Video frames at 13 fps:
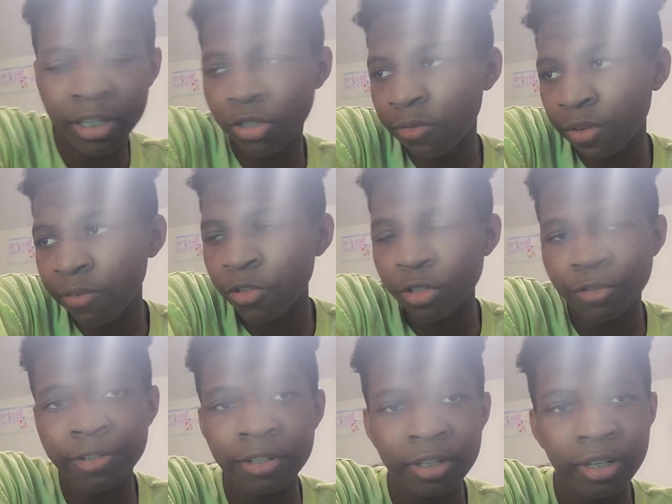So if you ever
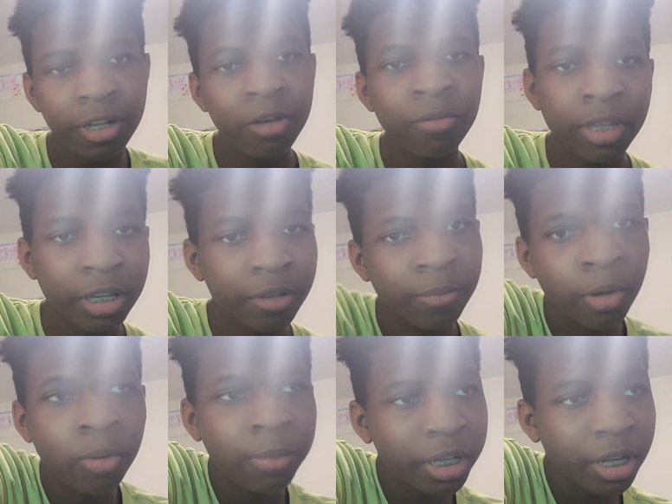just feel a loathing
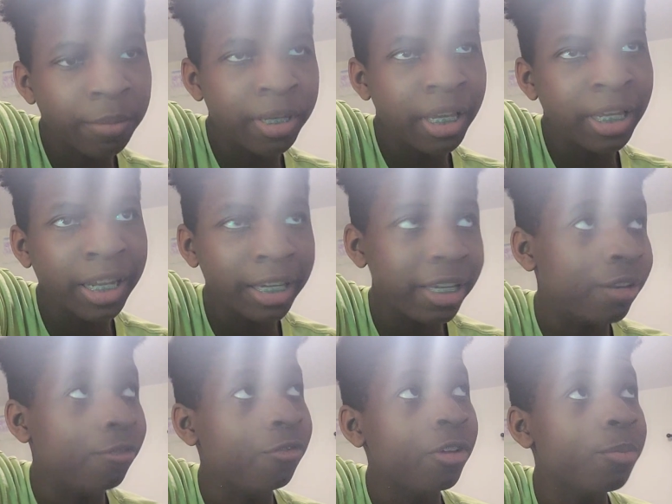moment coming in, like
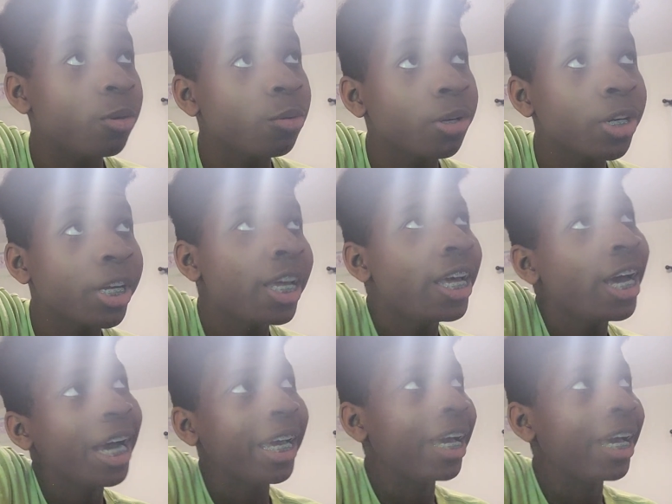in February, I